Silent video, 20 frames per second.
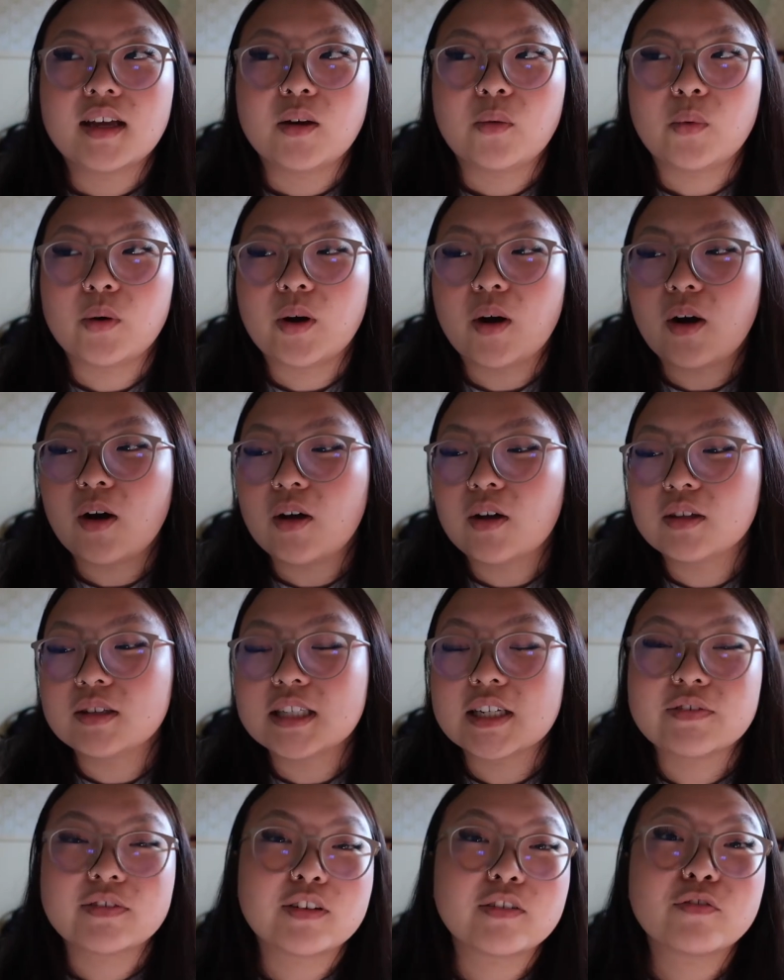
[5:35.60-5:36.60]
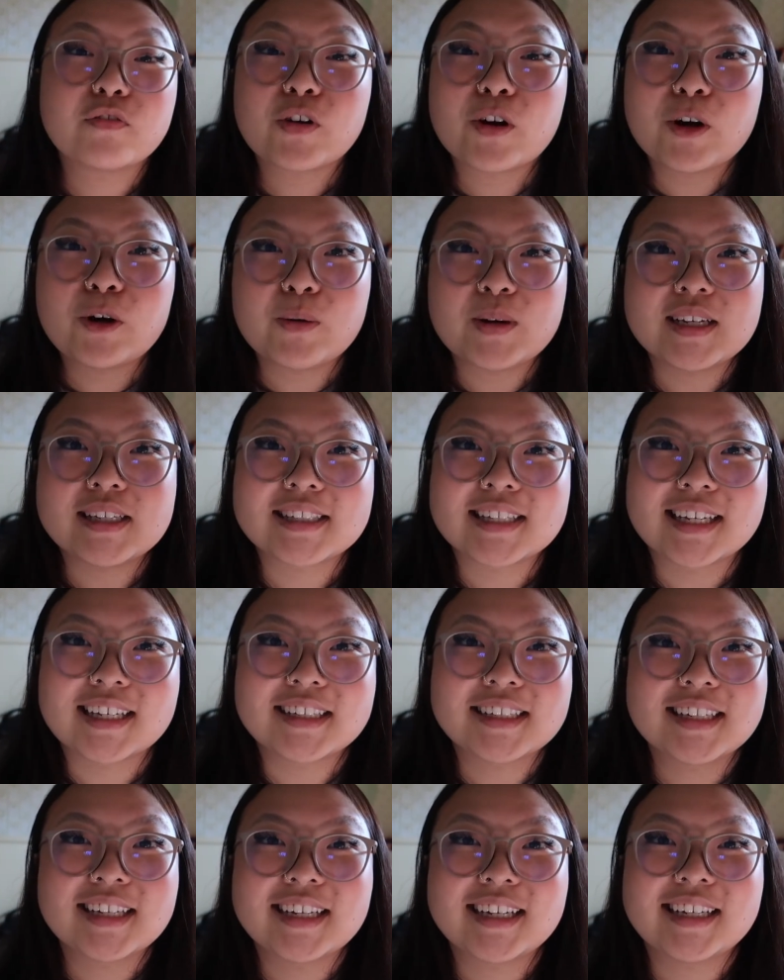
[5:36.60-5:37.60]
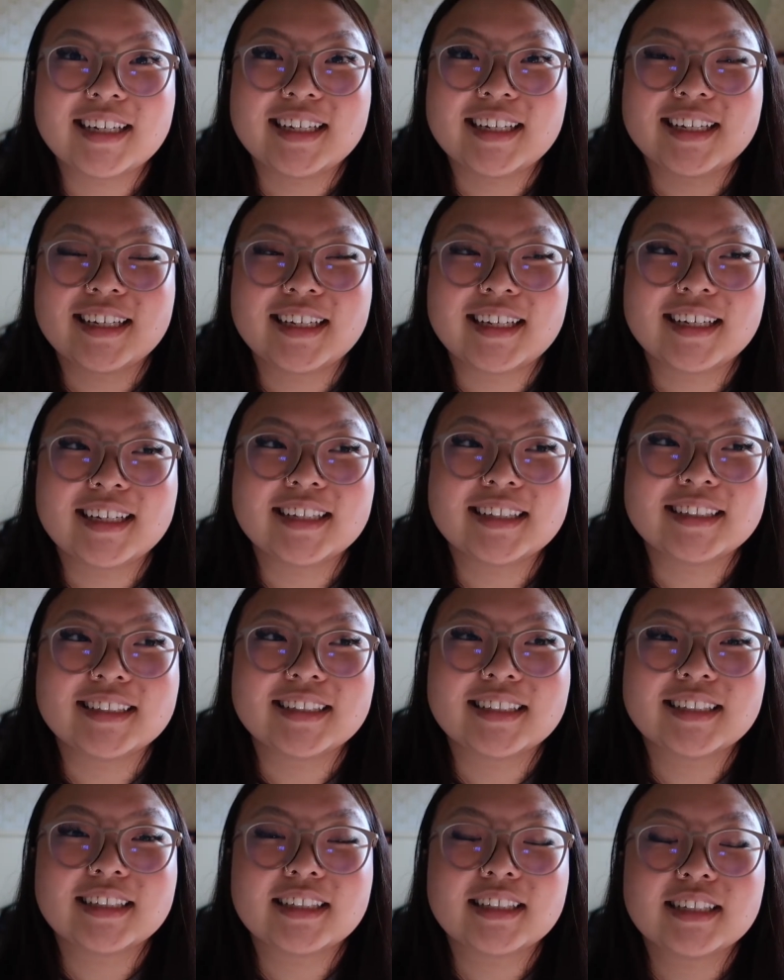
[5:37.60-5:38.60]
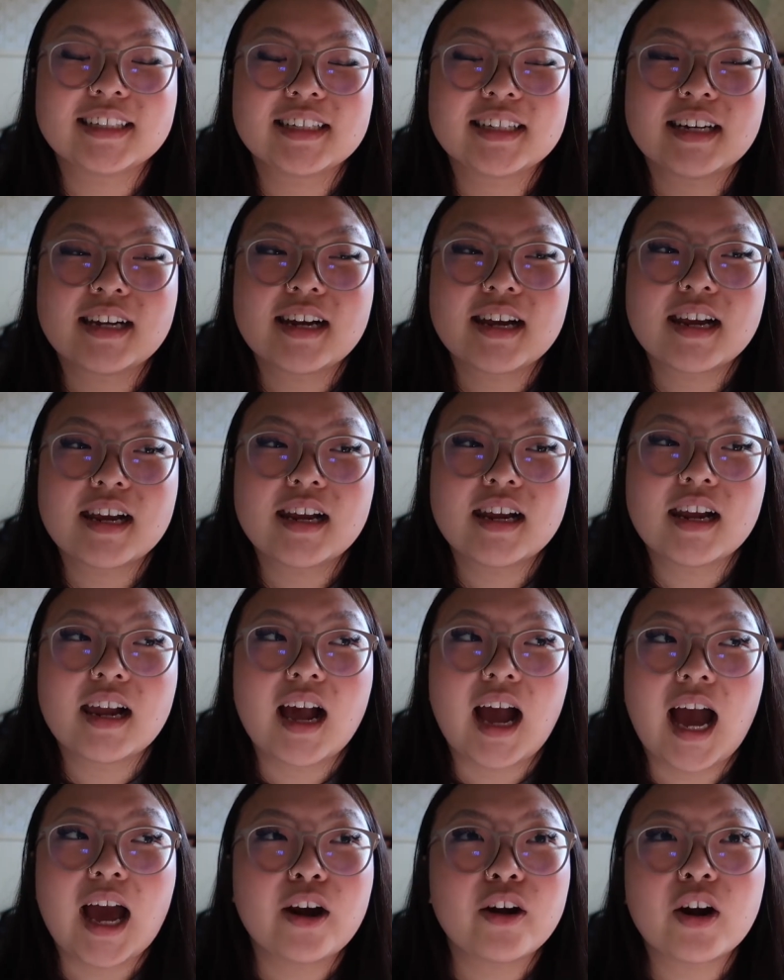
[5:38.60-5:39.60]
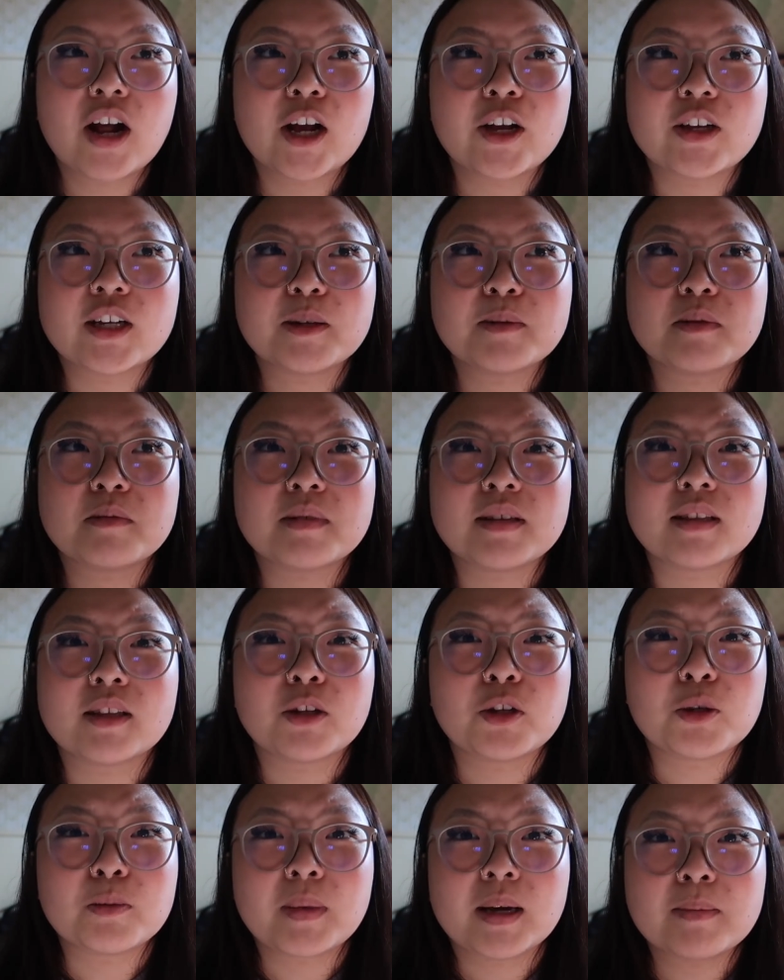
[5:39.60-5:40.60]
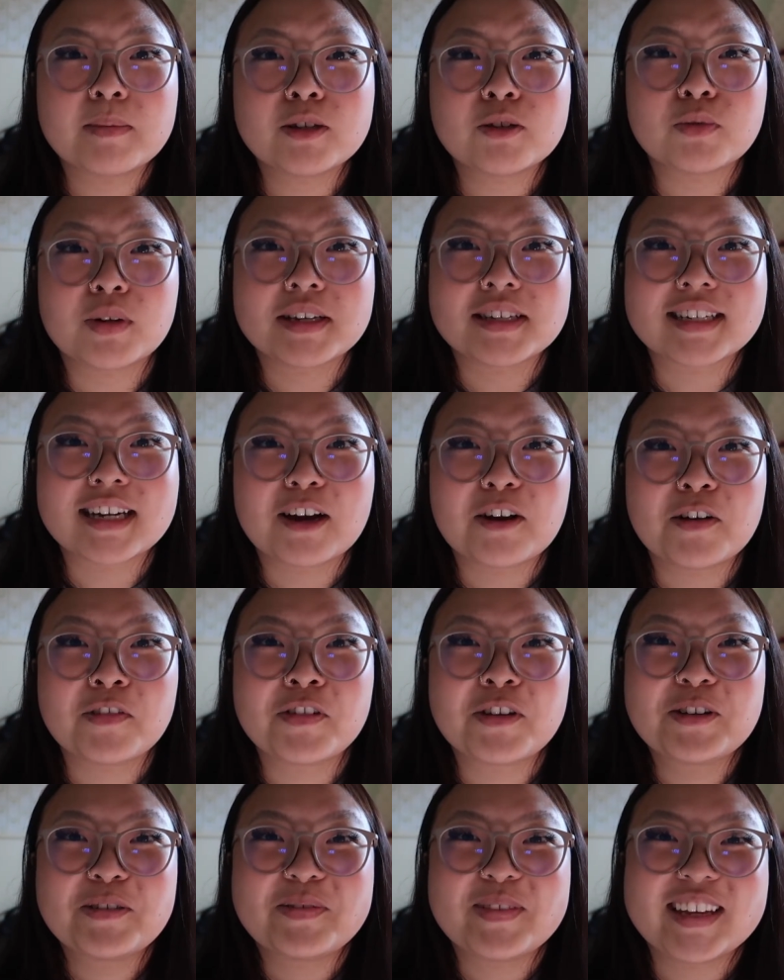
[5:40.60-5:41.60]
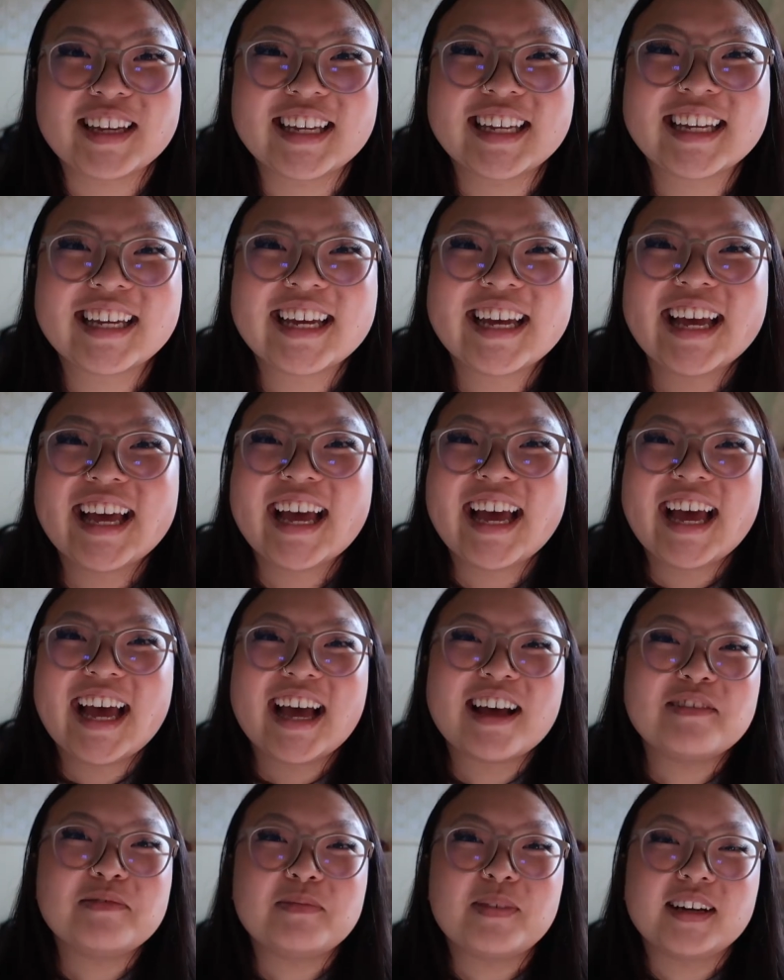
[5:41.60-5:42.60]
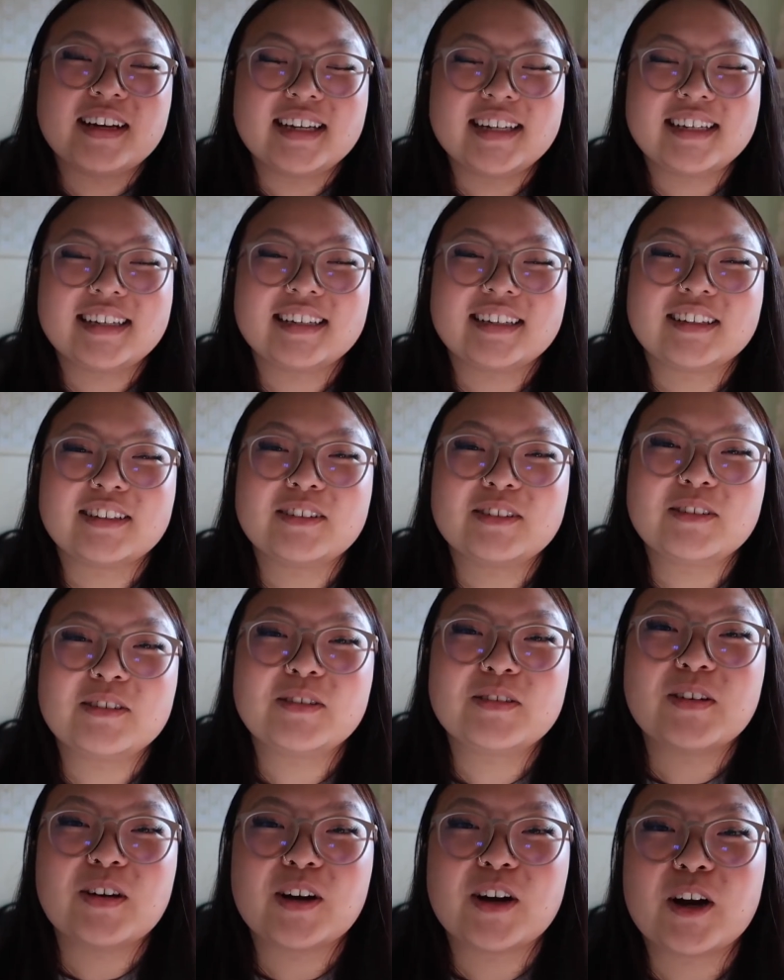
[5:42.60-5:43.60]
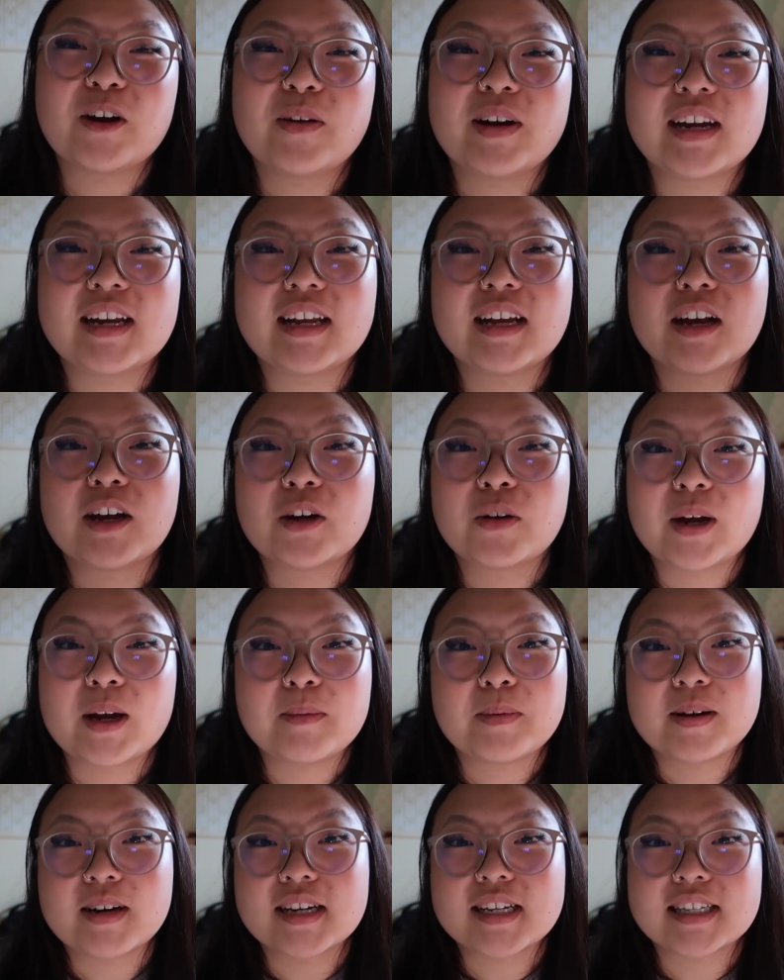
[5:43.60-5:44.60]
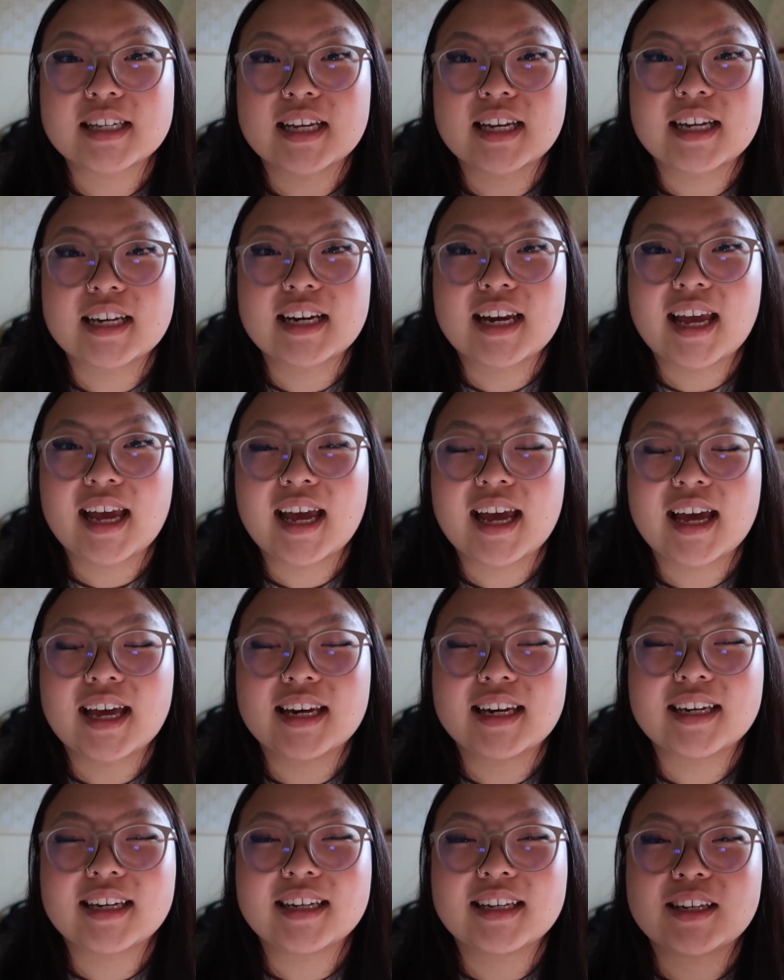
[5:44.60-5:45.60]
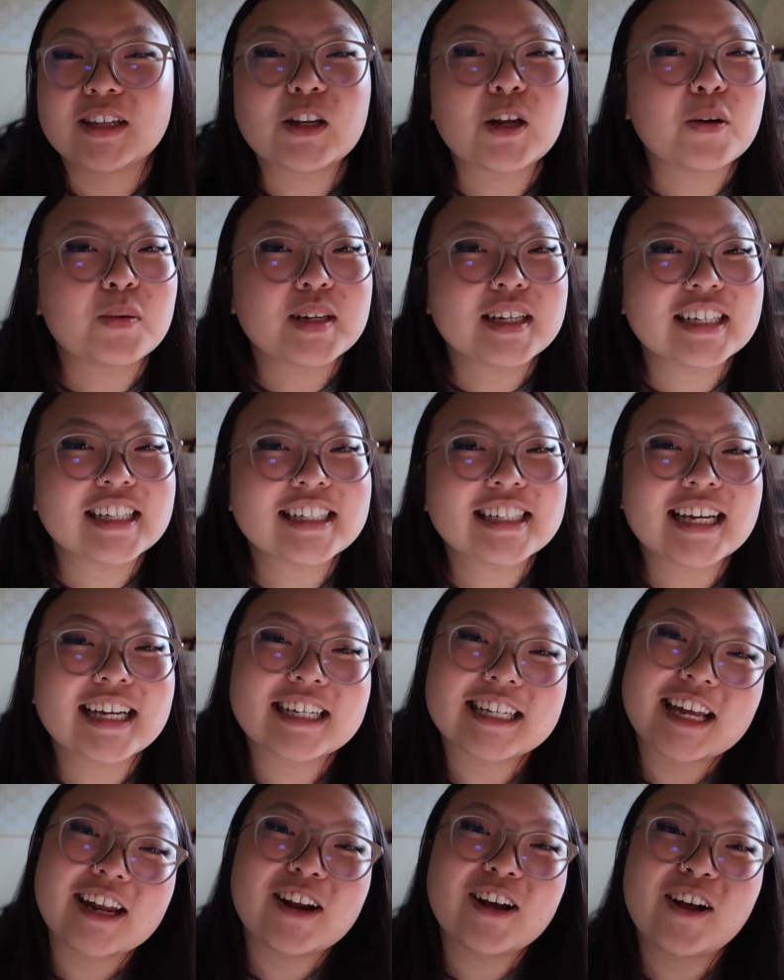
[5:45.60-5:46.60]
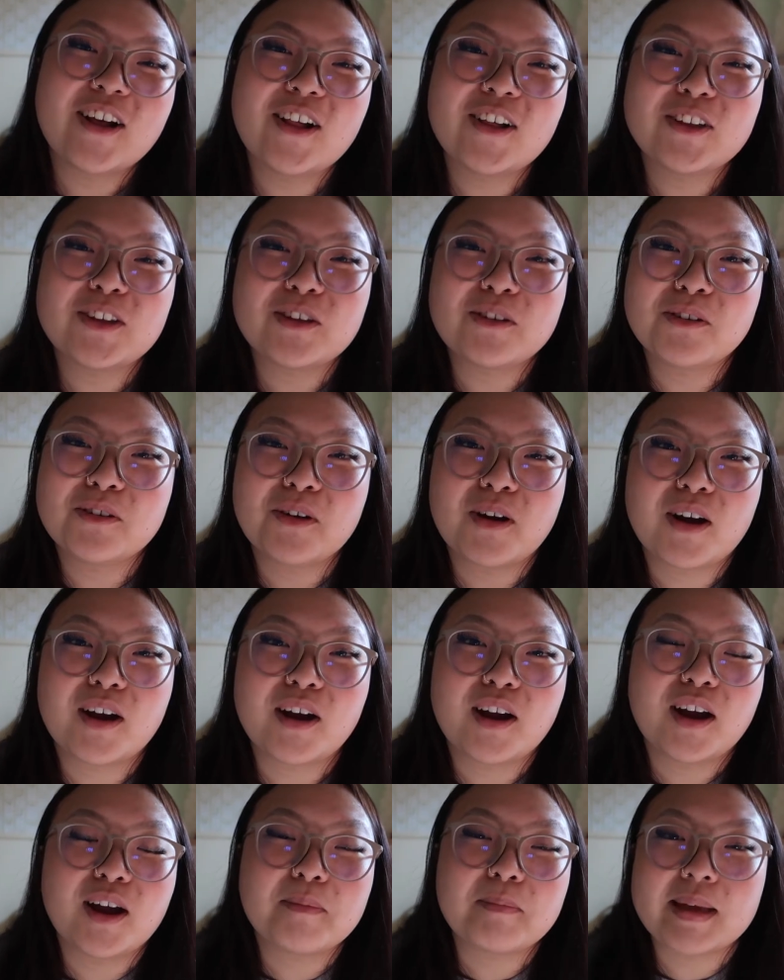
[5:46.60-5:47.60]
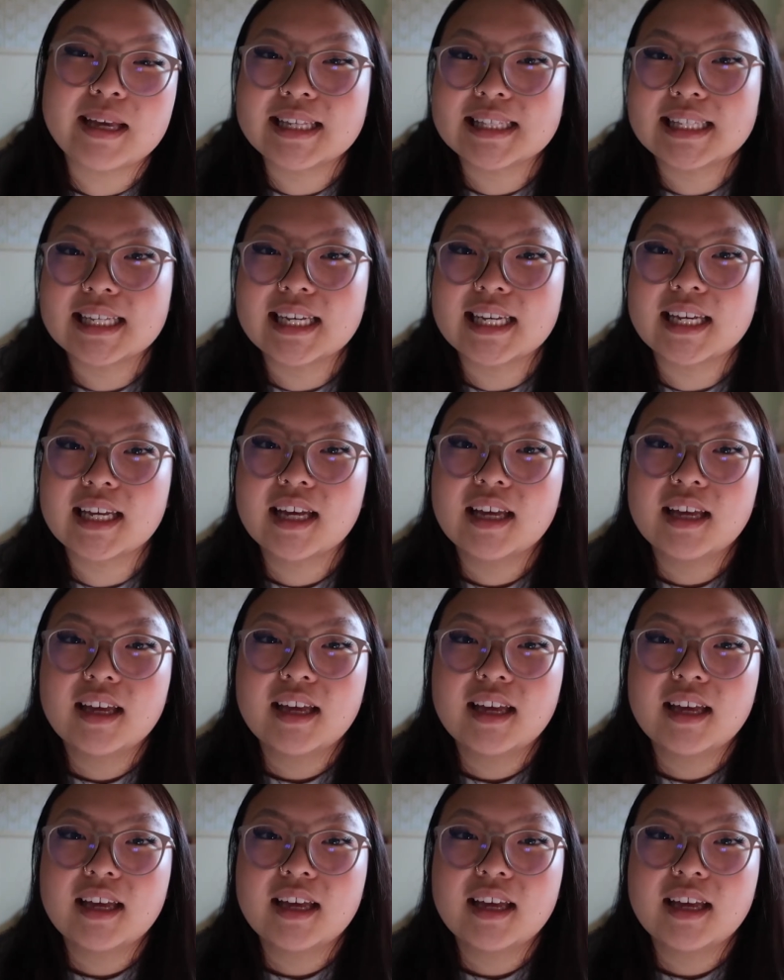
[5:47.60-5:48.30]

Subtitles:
We're all different for a reason, and I don't know how you can be me though. You might be stressed out if you're me, but you are already a great person and you don't need to change at all. You are amazing,